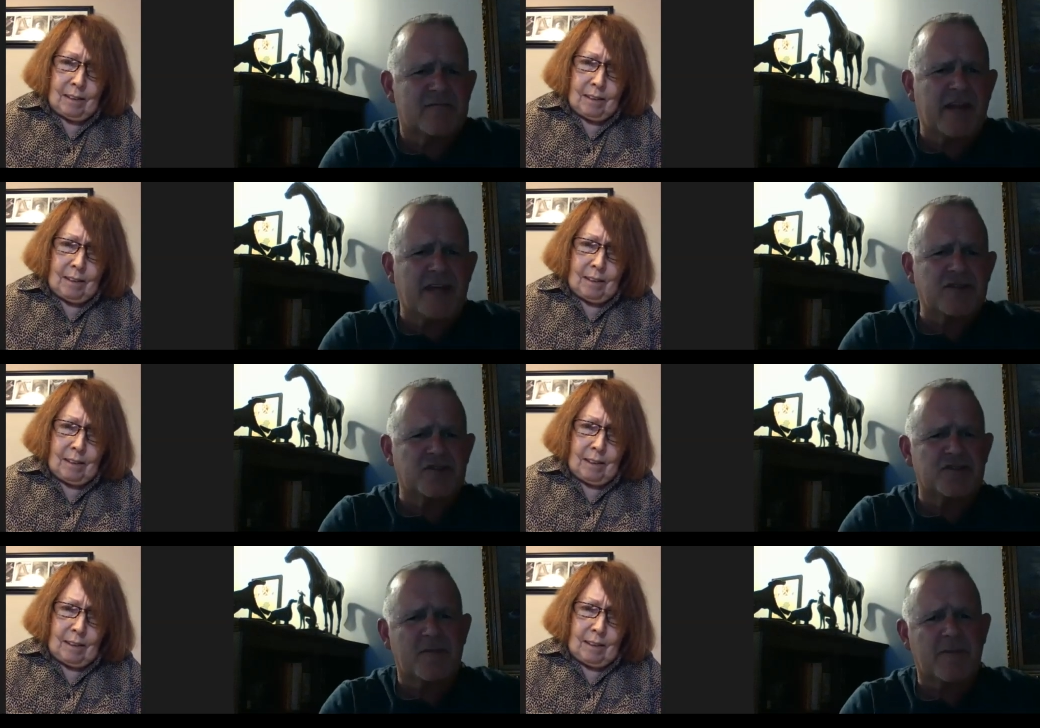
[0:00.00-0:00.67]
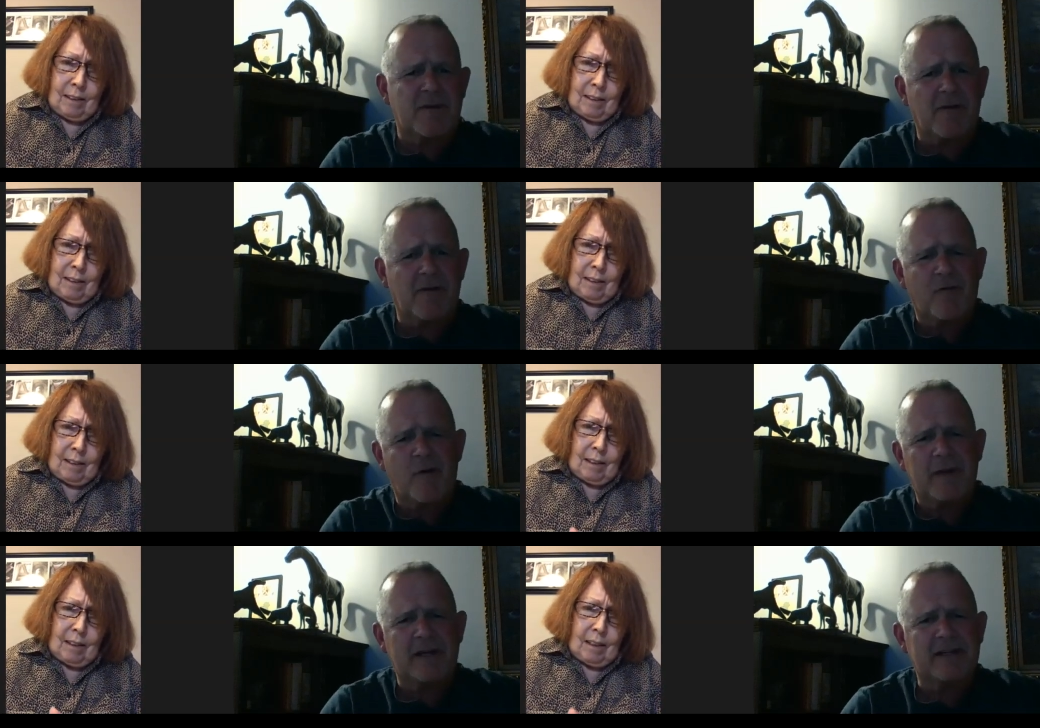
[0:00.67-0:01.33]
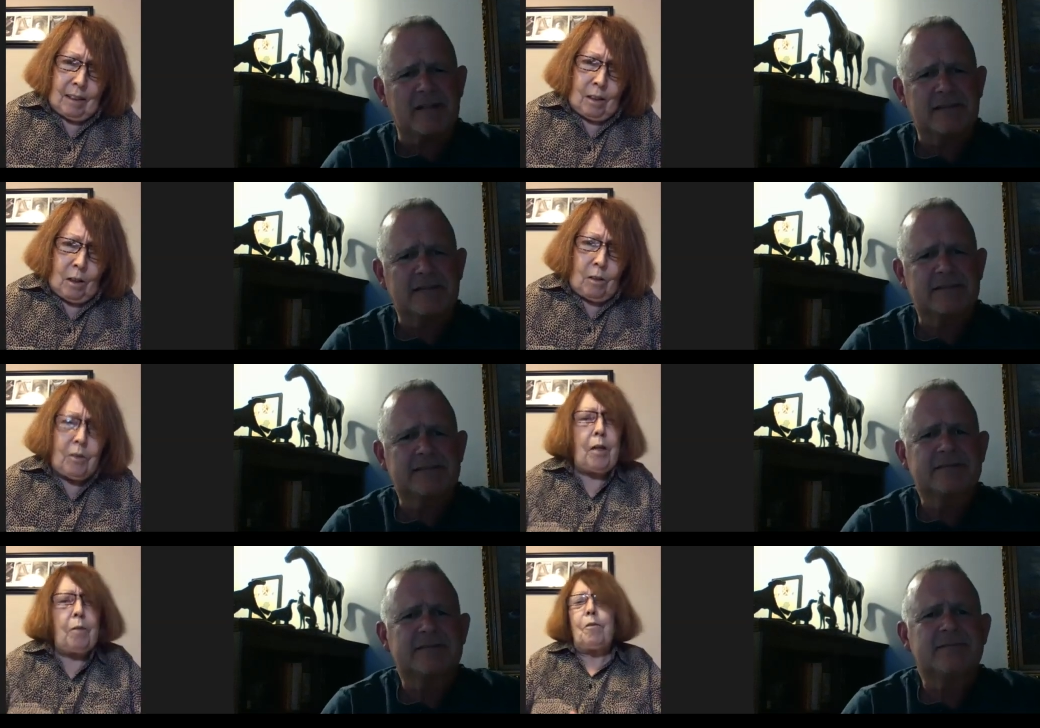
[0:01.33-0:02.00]
Speaker 1: relationship at all for me?
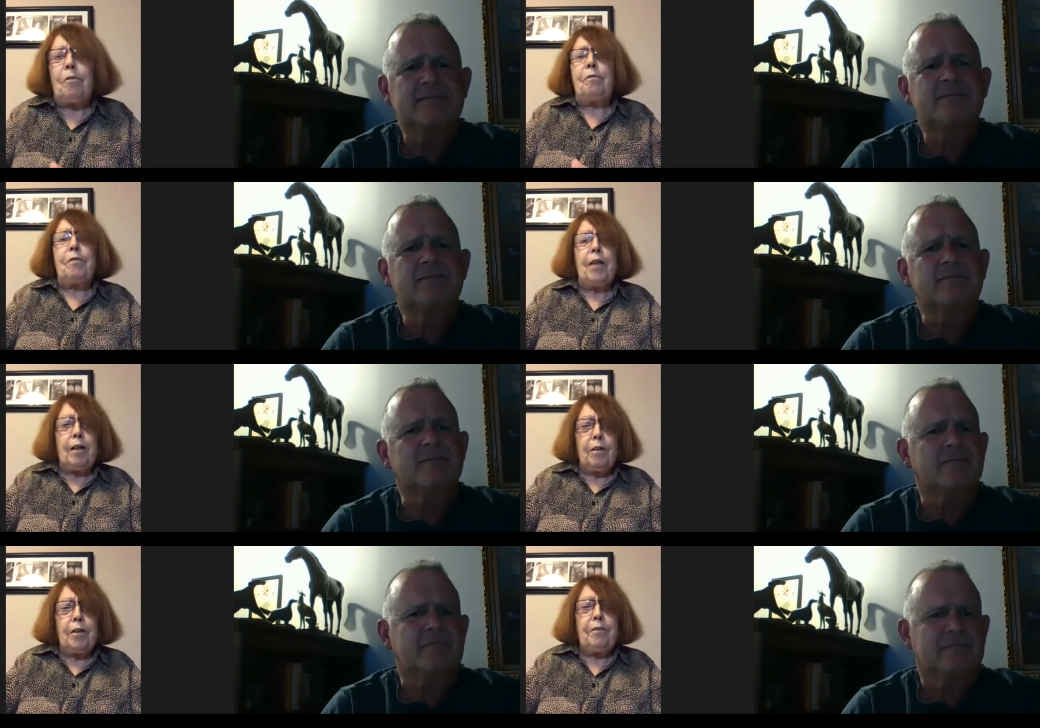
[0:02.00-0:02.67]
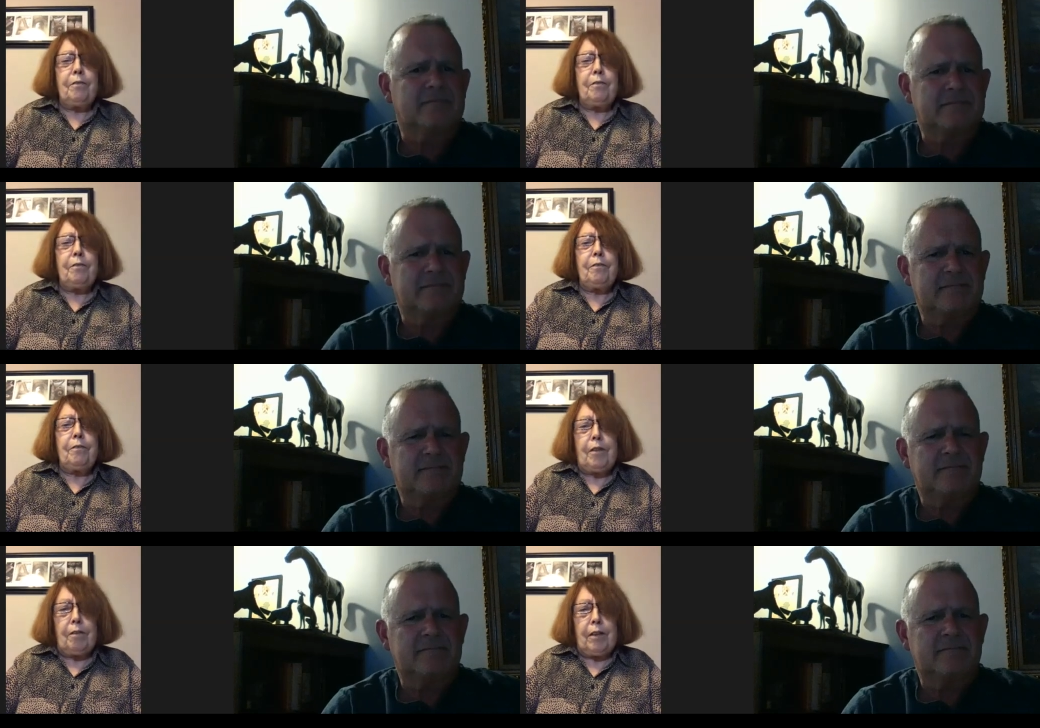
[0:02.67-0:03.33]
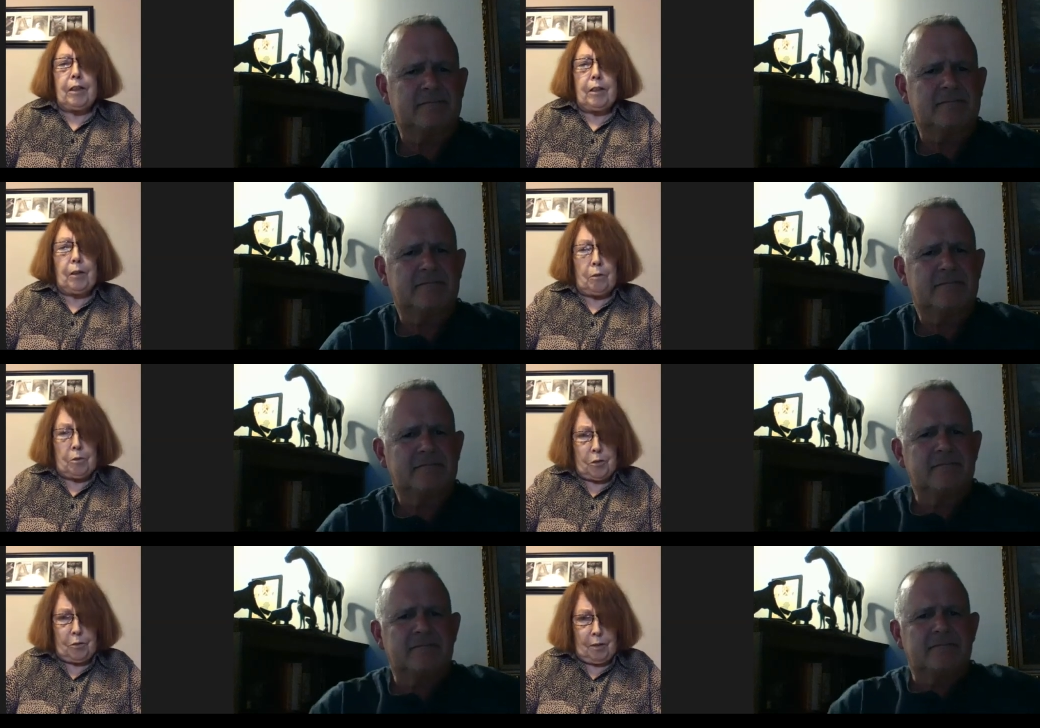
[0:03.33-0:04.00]
Speaker 2: They were very, very, very
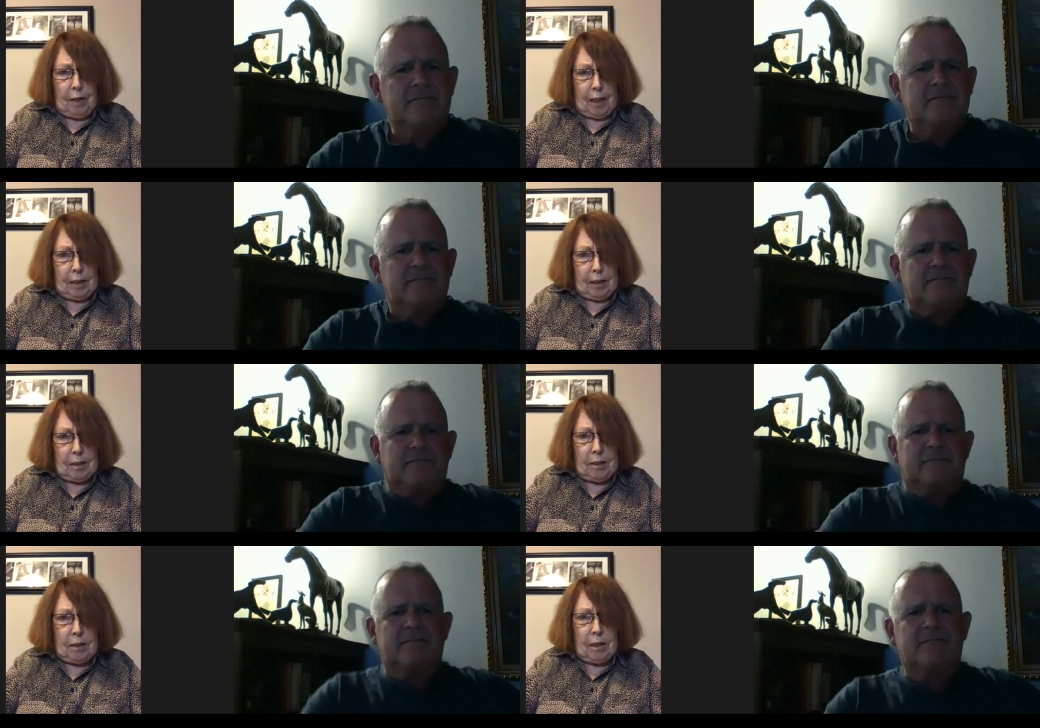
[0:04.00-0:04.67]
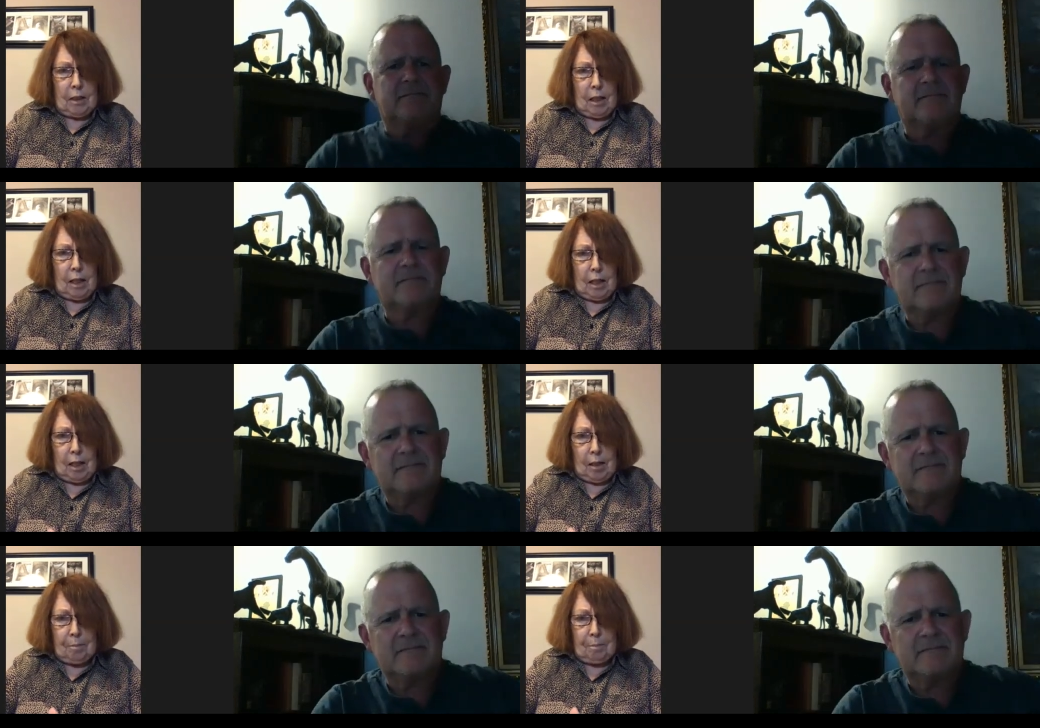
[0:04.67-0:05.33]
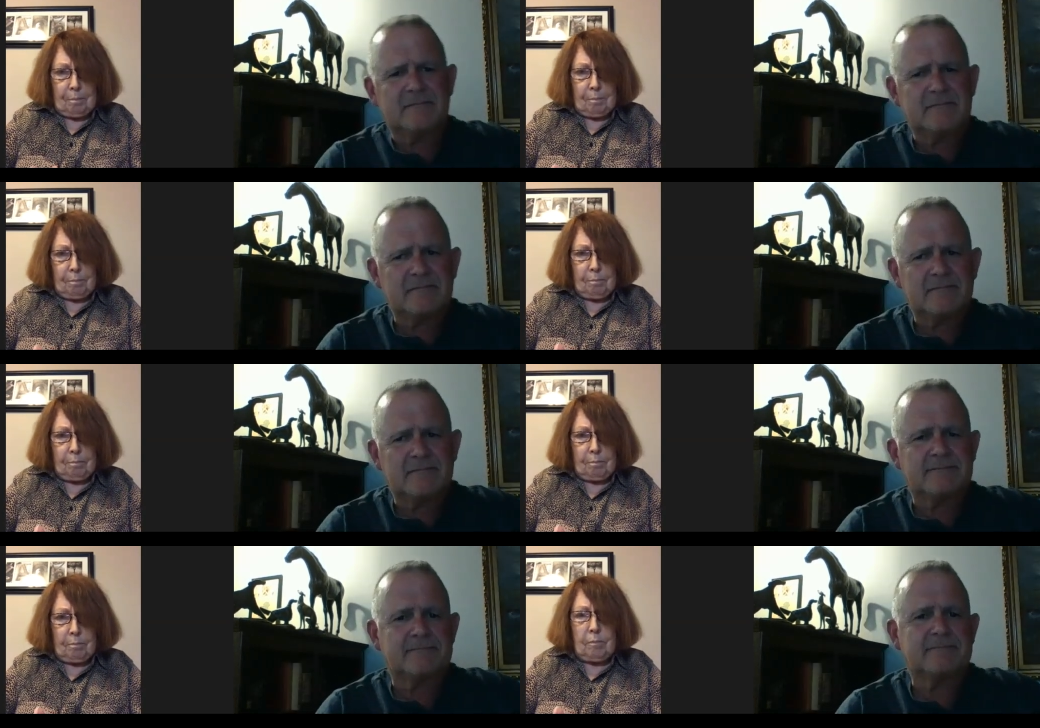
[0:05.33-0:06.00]
close friends.
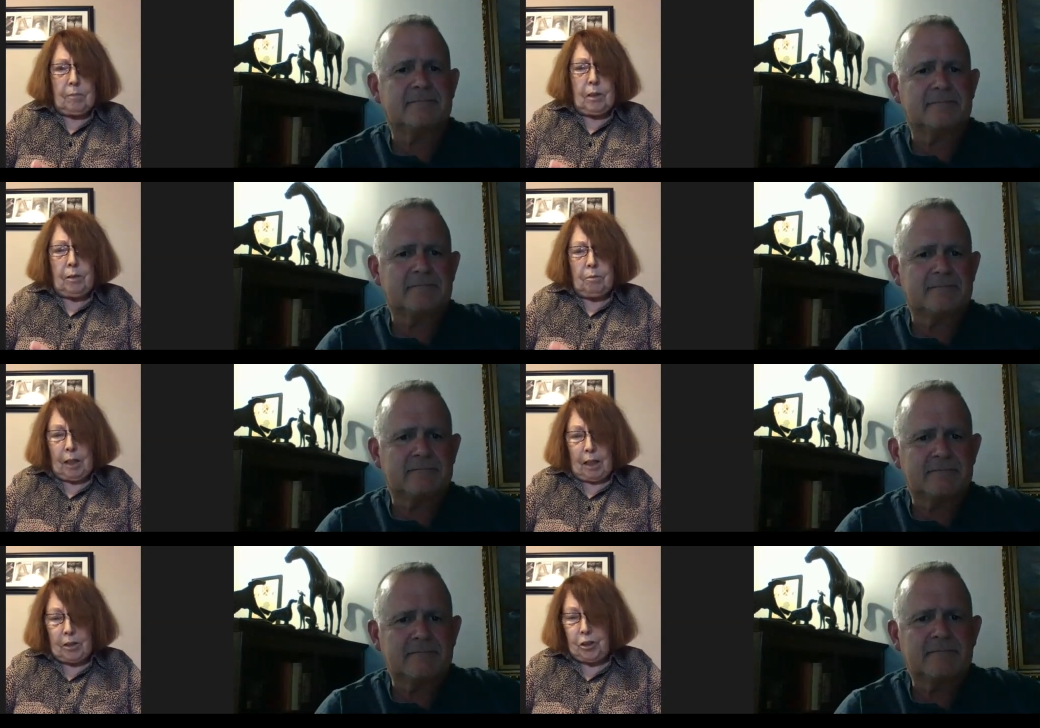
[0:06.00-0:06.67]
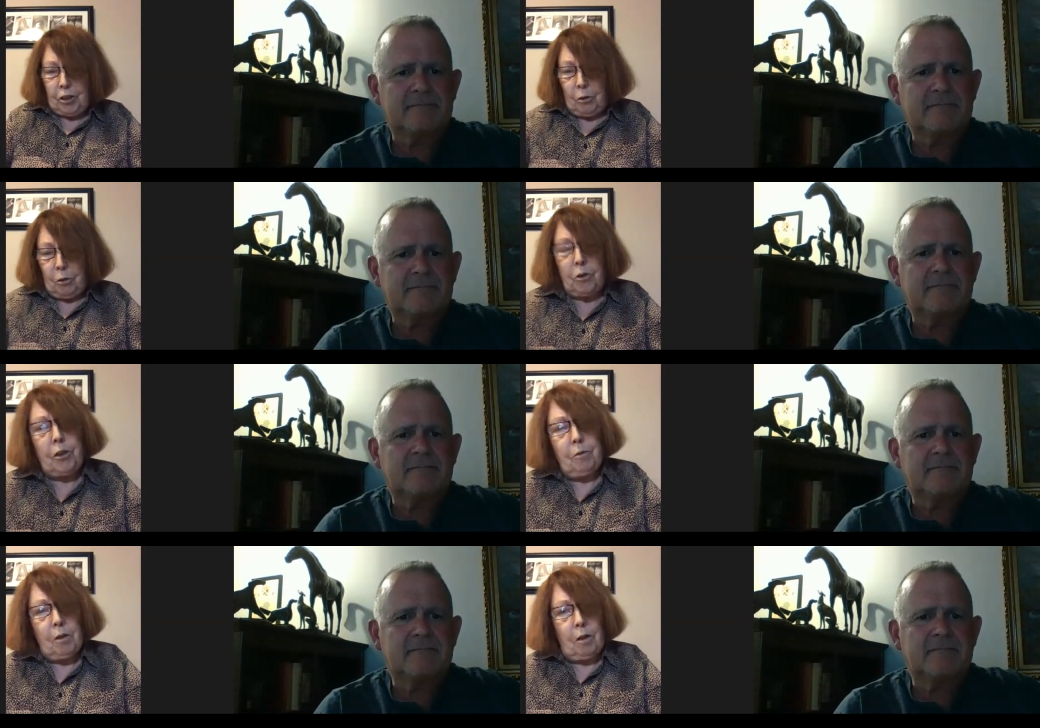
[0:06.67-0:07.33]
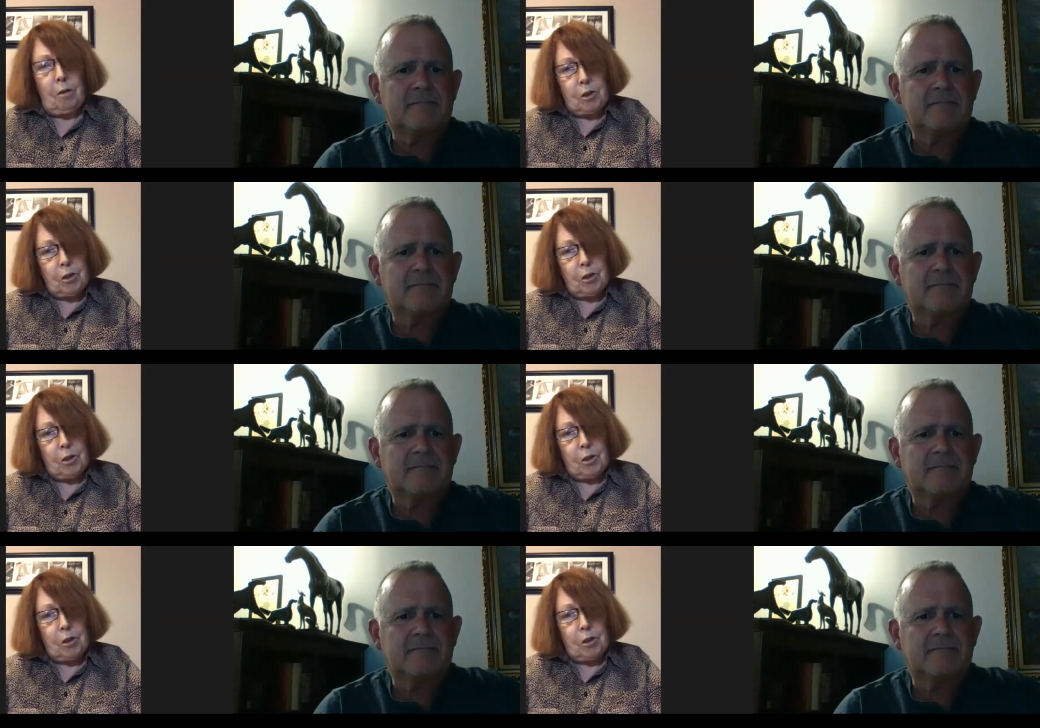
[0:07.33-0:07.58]
Um, he at shows he would always